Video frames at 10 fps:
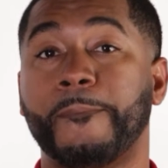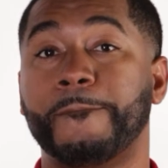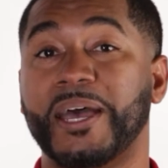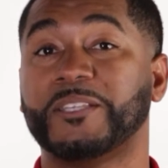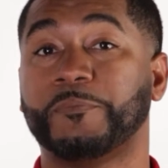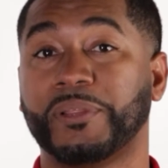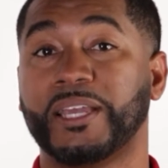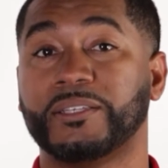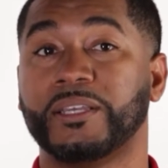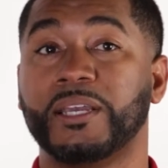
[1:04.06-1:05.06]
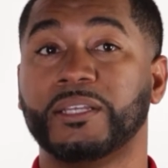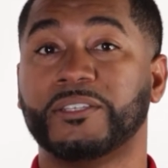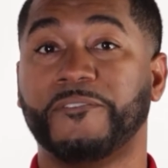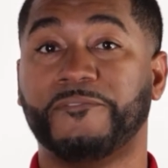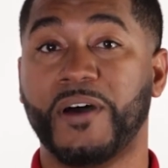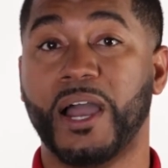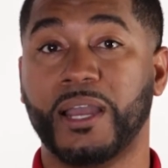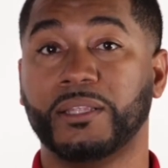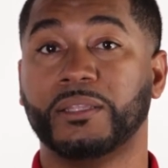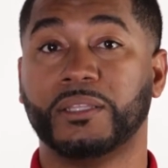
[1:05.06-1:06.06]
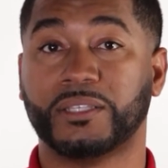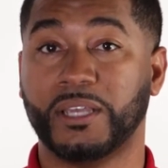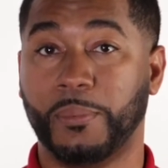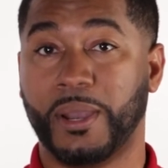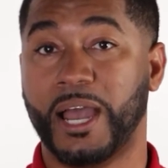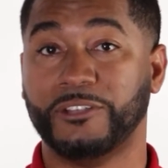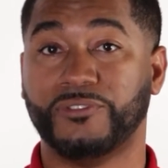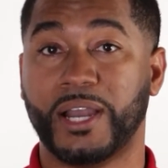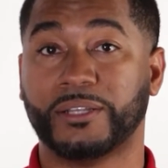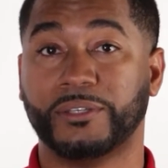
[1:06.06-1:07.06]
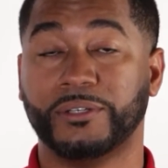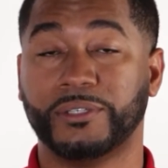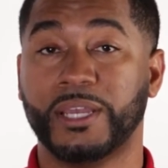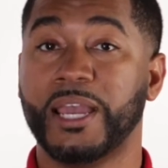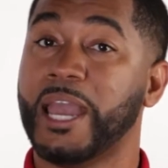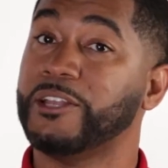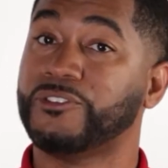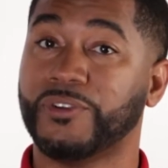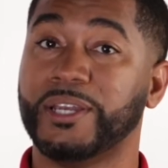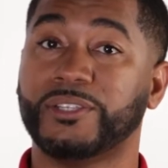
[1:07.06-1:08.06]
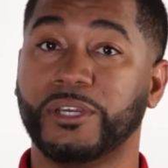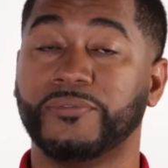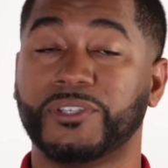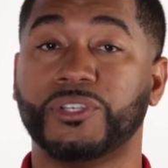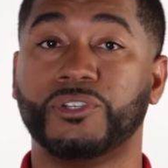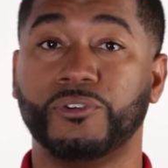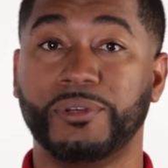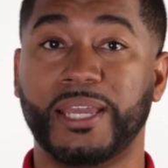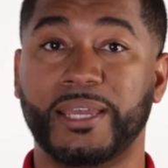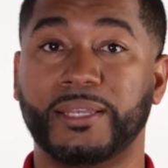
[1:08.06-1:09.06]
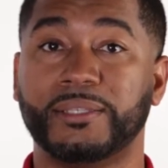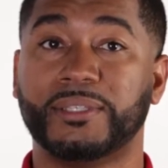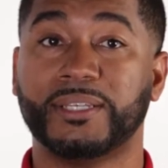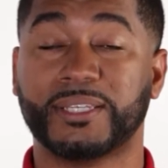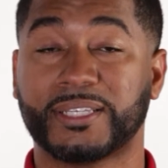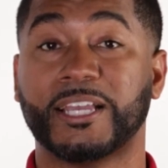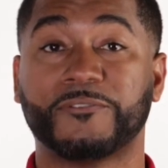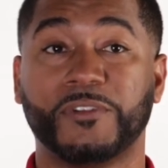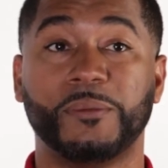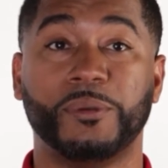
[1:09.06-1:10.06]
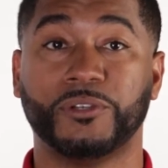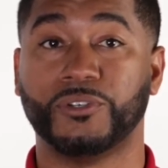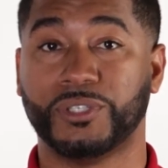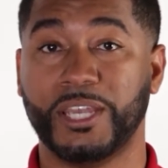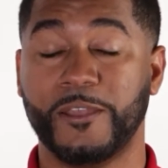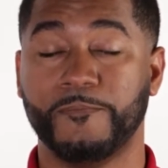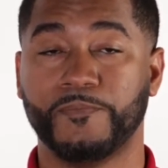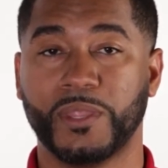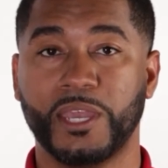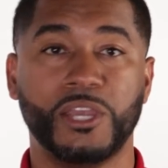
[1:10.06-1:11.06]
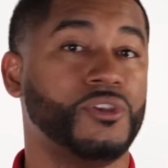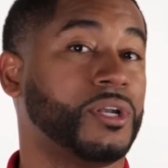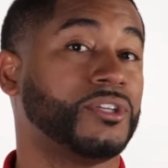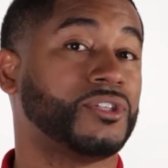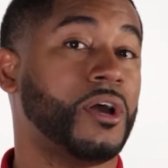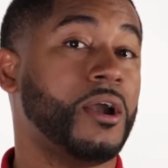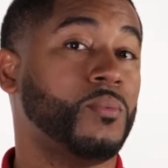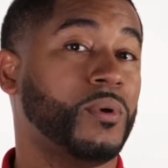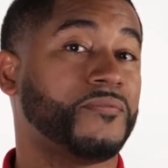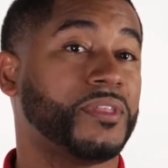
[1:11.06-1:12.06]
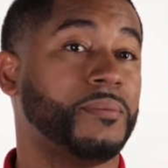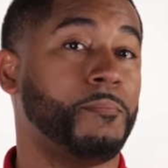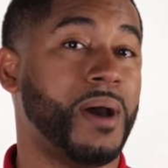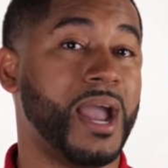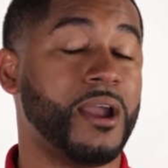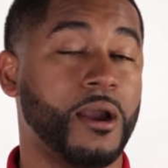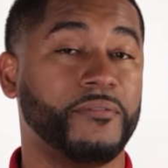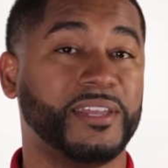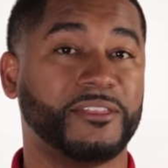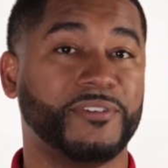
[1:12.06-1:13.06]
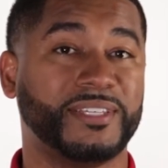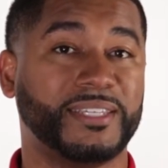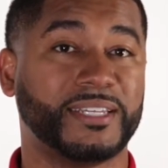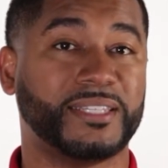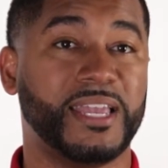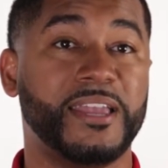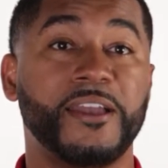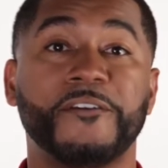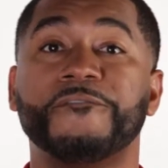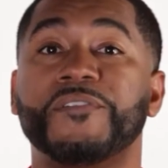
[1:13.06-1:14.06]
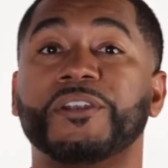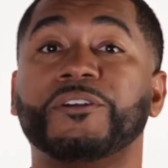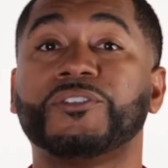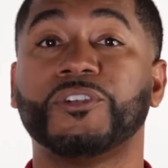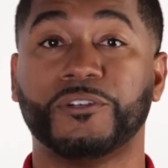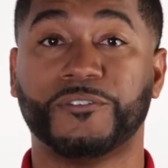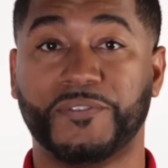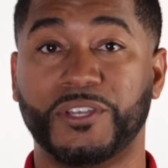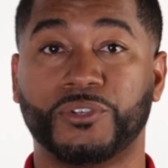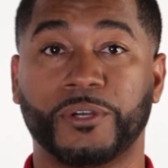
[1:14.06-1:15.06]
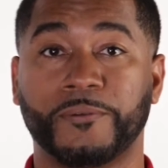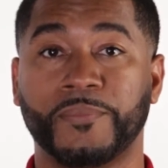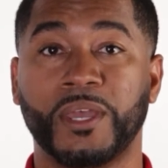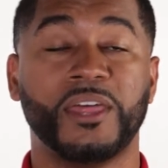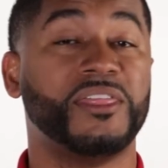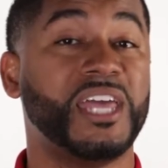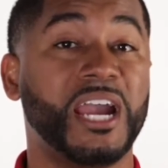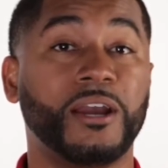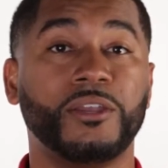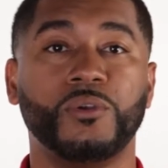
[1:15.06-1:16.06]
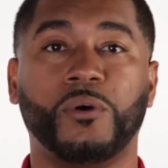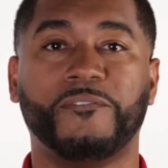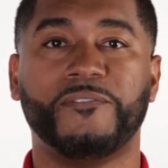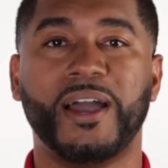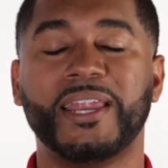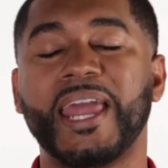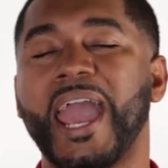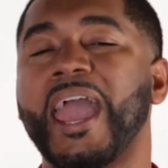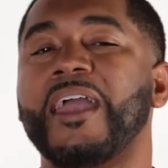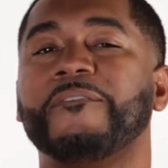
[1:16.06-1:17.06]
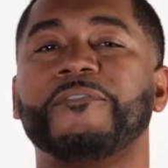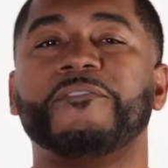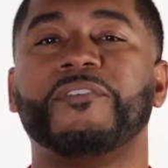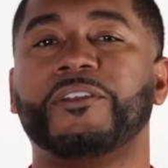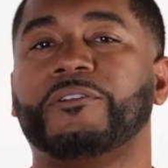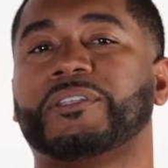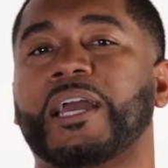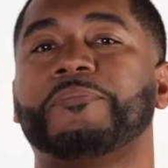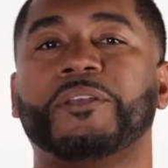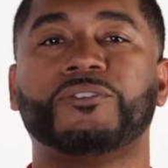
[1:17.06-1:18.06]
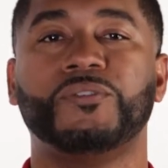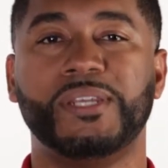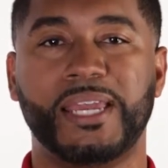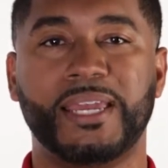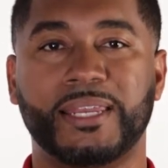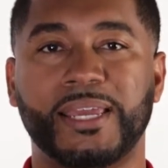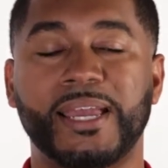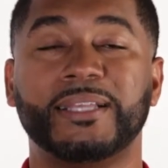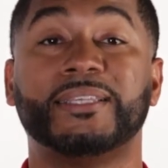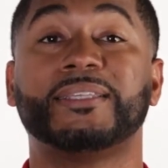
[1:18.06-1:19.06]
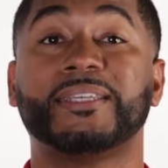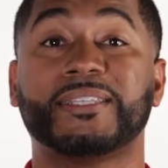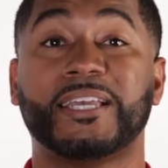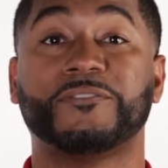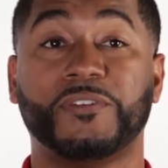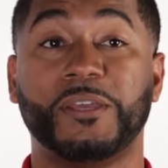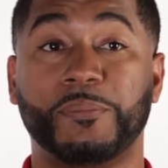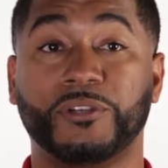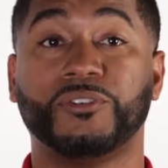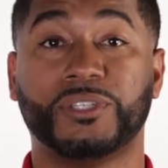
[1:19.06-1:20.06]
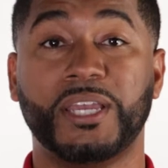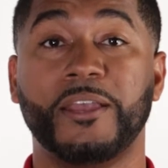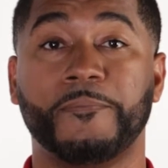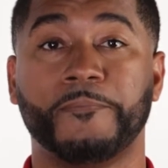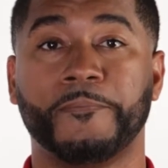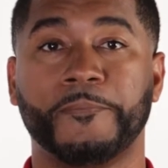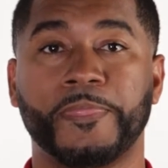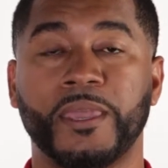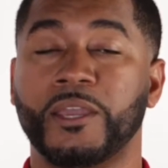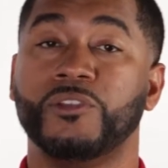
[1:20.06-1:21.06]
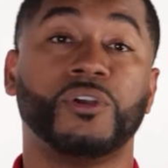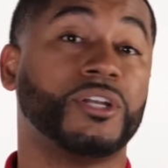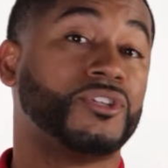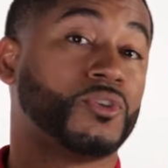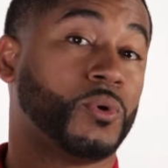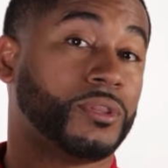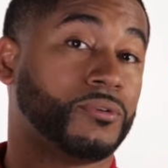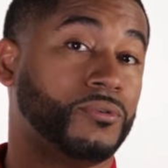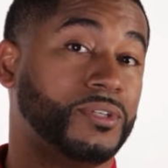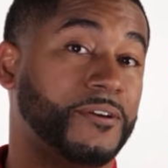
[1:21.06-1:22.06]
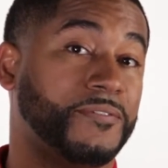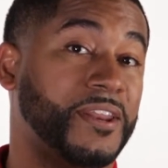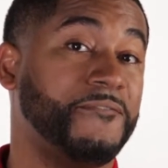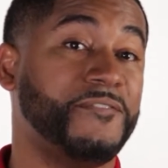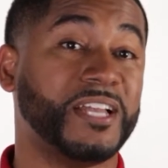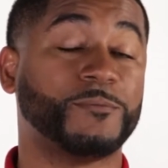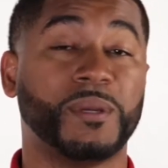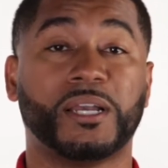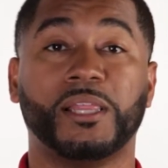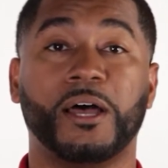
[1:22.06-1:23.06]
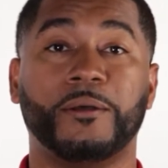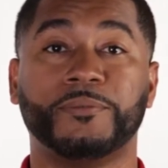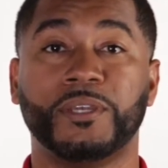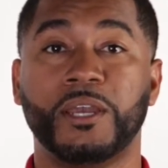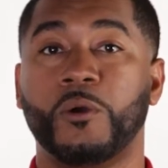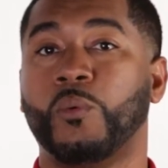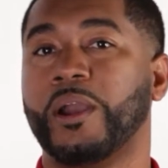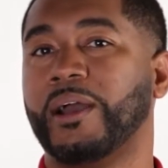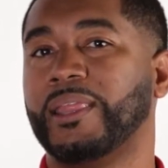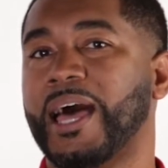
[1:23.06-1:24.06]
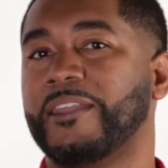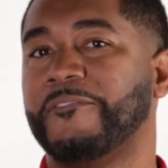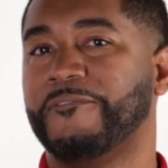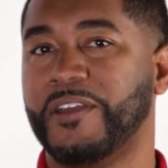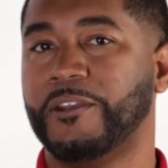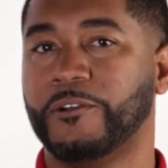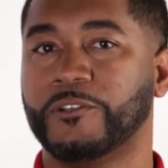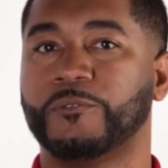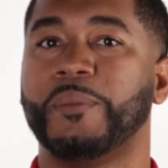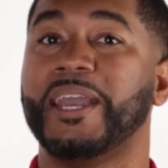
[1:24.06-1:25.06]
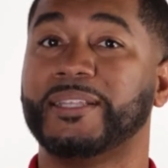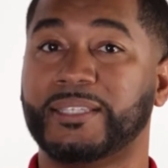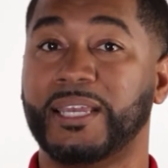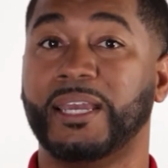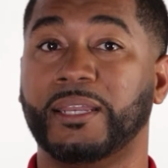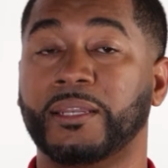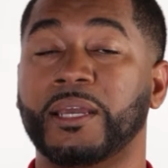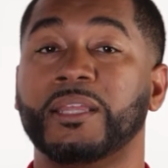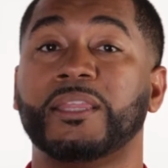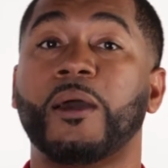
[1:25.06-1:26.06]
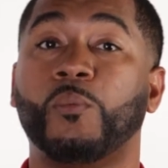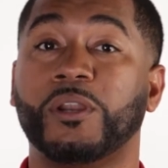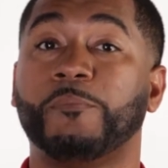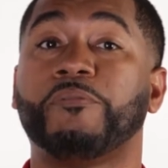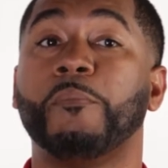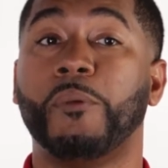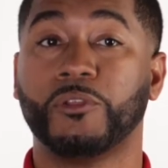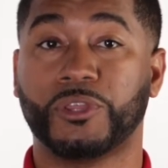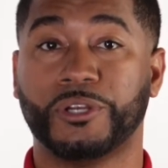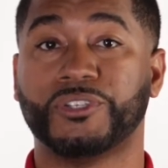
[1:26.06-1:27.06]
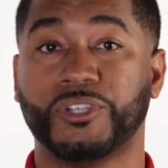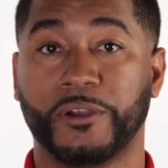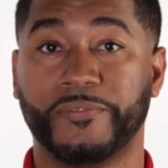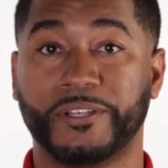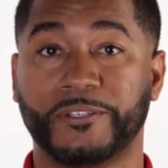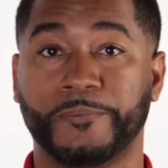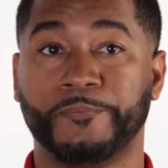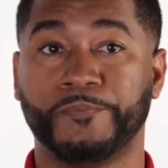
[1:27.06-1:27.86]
best place to find the subcontractors and trade services you need to successfully build your team. You can start with the myRE360 vendor search feature. There you will find every vendor type that you need to successfully build your team. You can sort through different investment clubs where a lot of vendors may attend that want to promote their service.